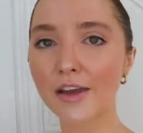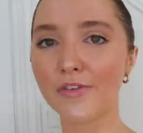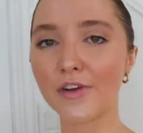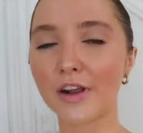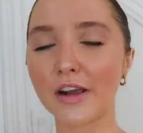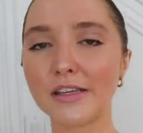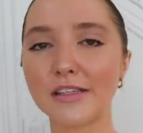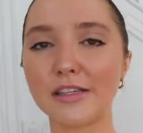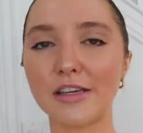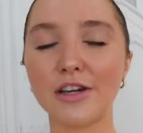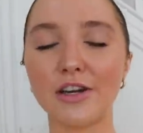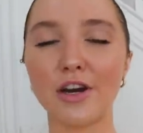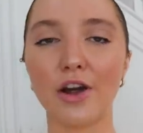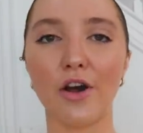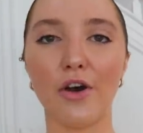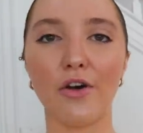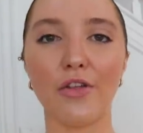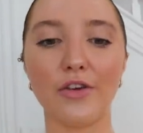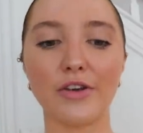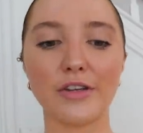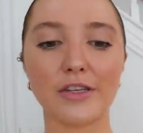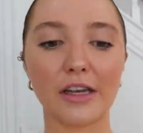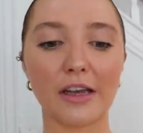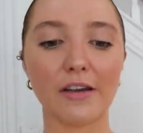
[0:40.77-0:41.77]
If you guys didn't
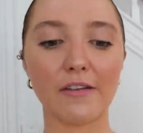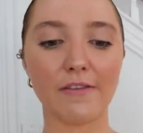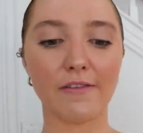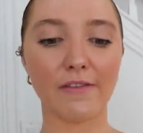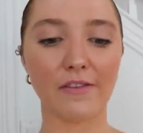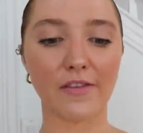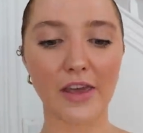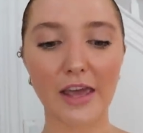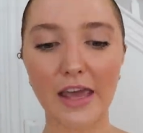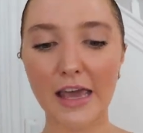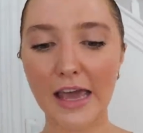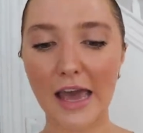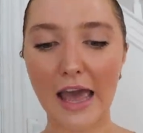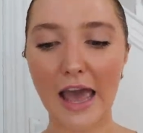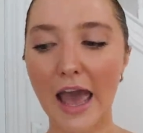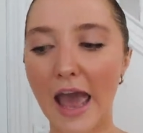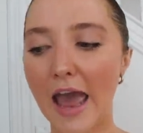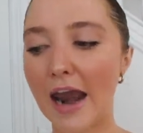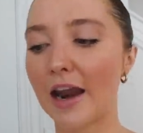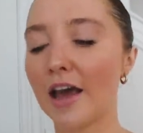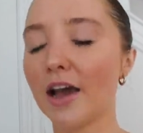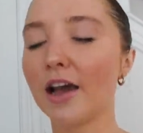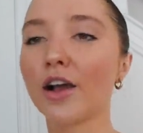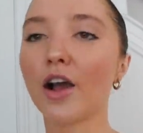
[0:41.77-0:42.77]
know, there's like a
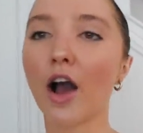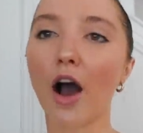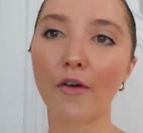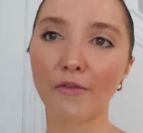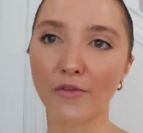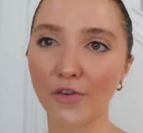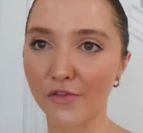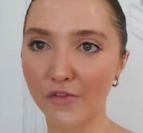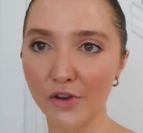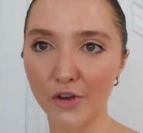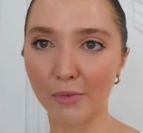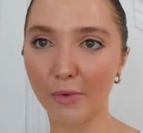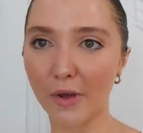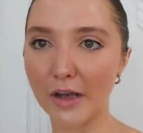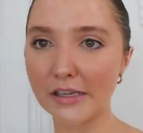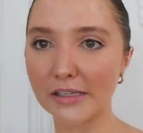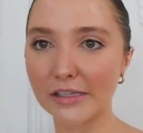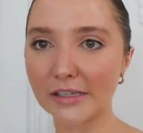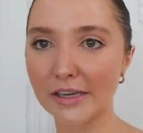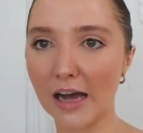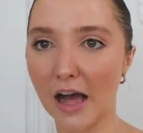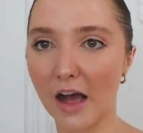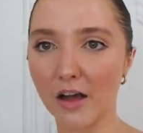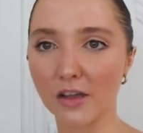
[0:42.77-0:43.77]
vegan comfort food
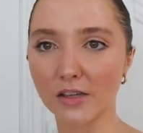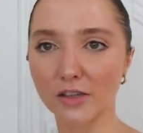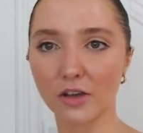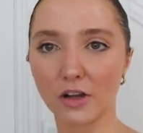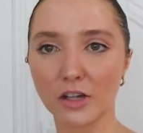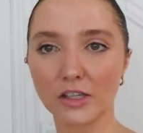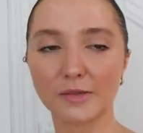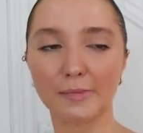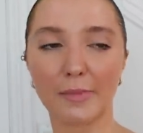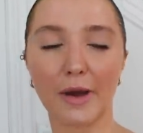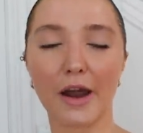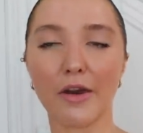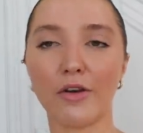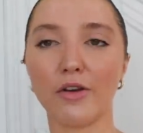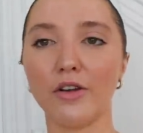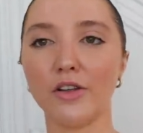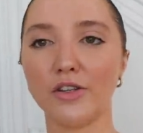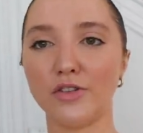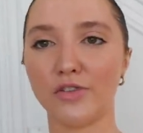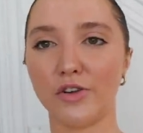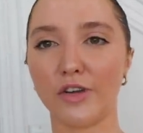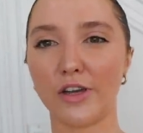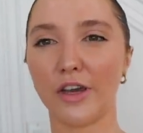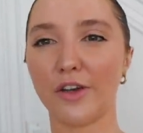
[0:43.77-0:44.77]
place in Dallas called Spiral.
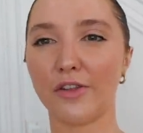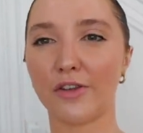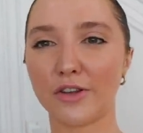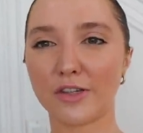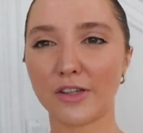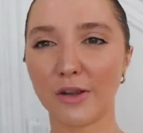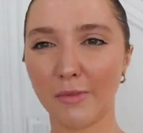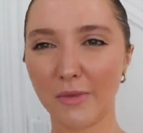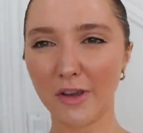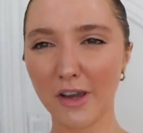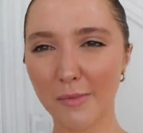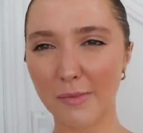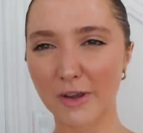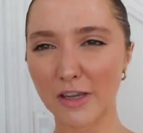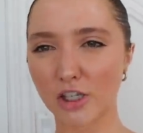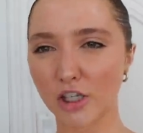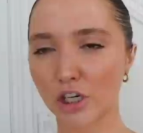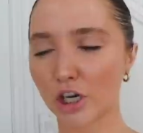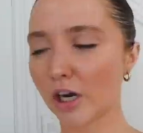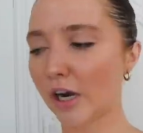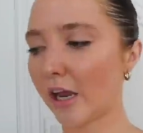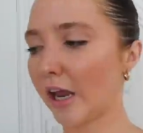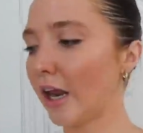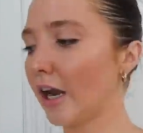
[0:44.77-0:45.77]
It's really good. There's something on my
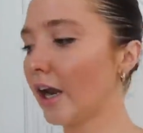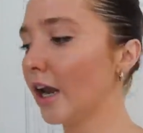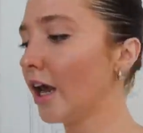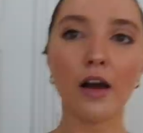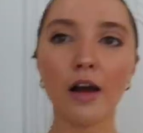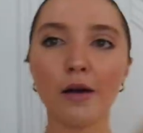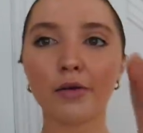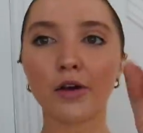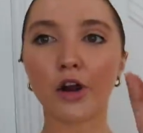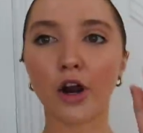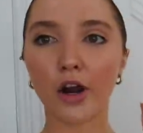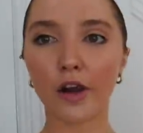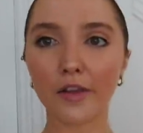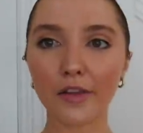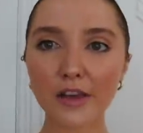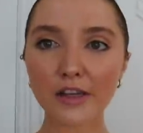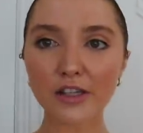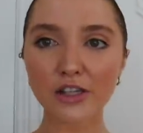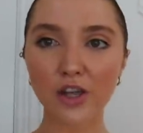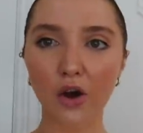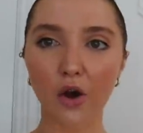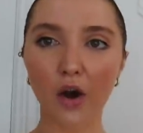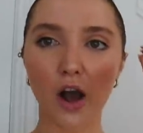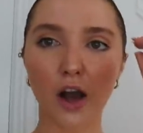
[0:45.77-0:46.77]
screen.
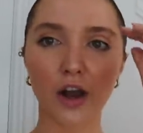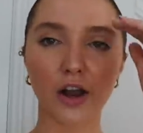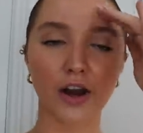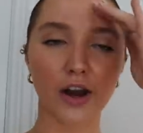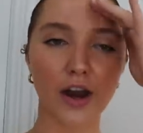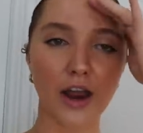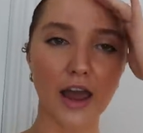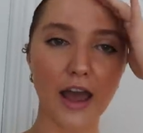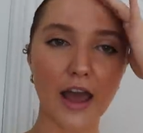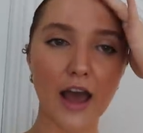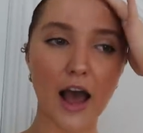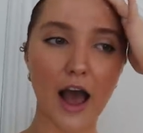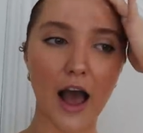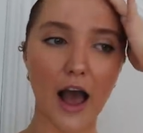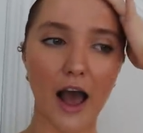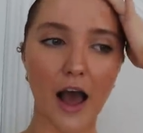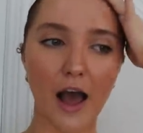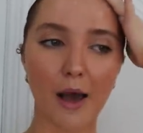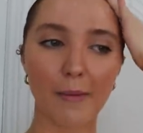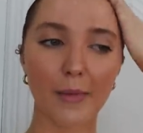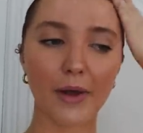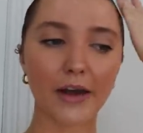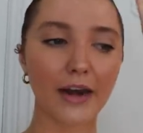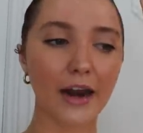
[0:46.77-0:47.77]
Currently so hungry.
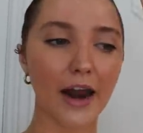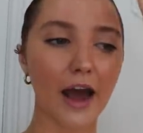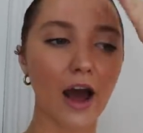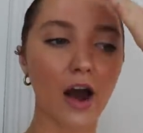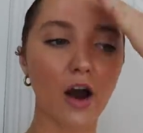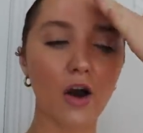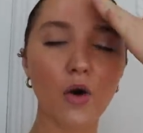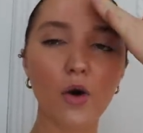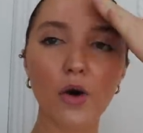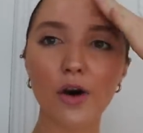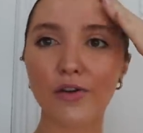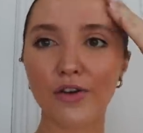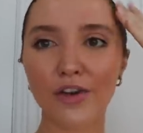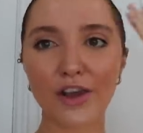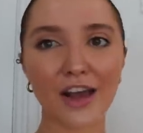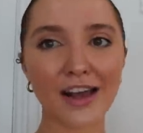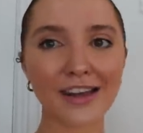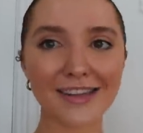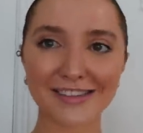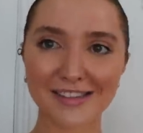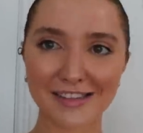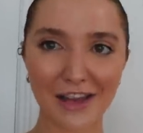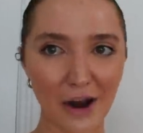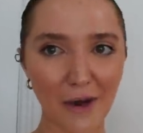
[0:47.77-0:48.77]
Um, now, you
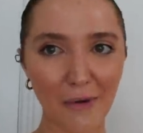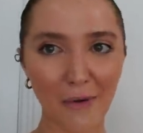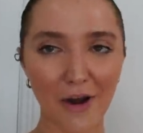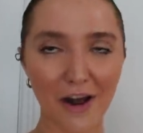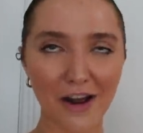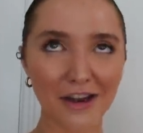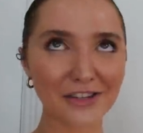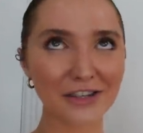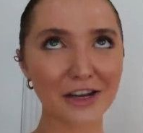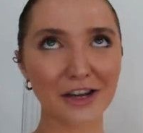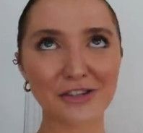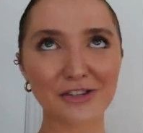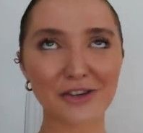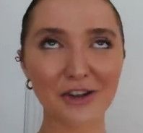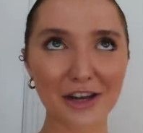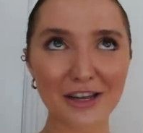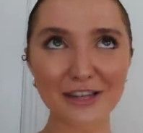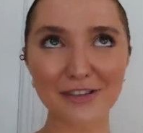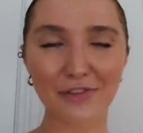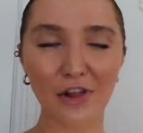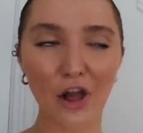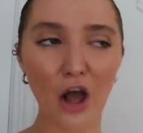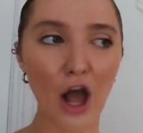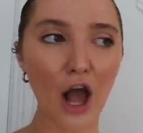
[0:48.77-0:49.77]
guys didn't watch
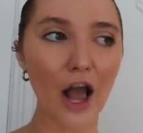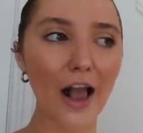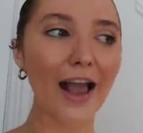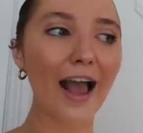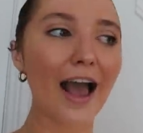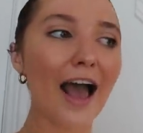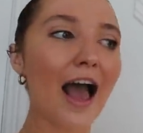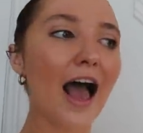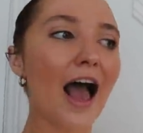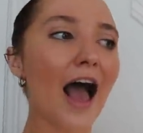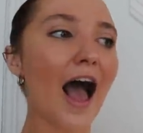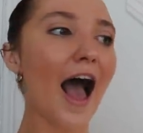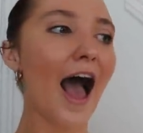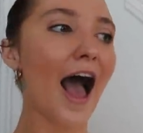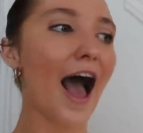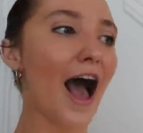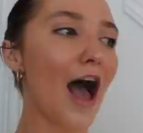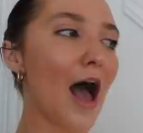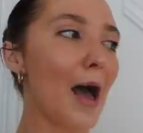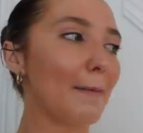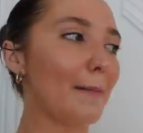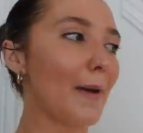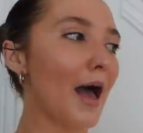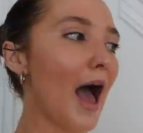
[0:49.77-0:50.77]
yesterday's vlog. Um,
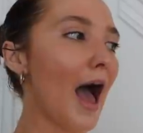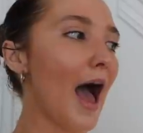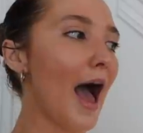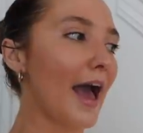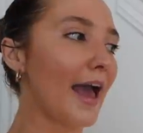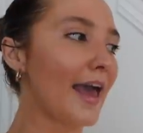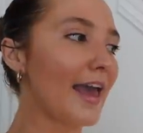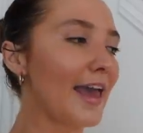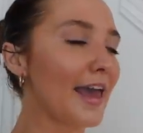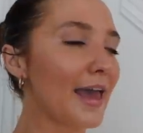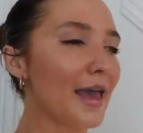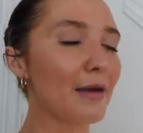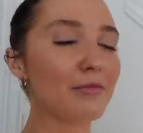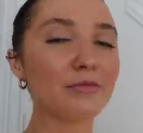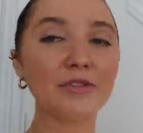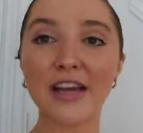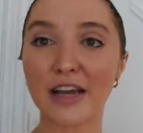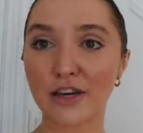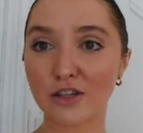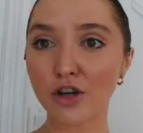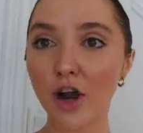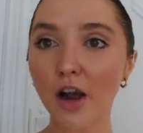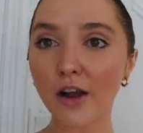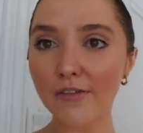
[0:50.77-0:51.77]
I am
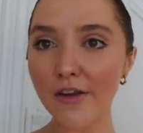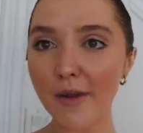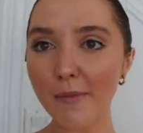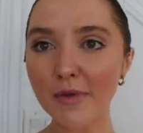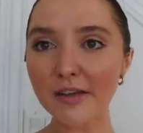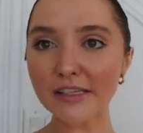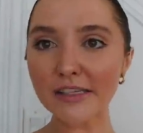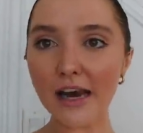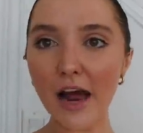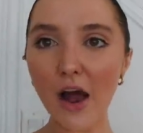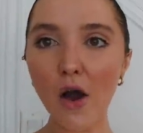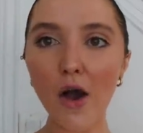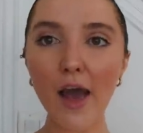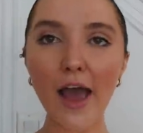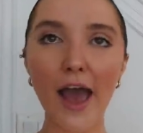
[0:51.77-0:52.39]
TikTok famous now.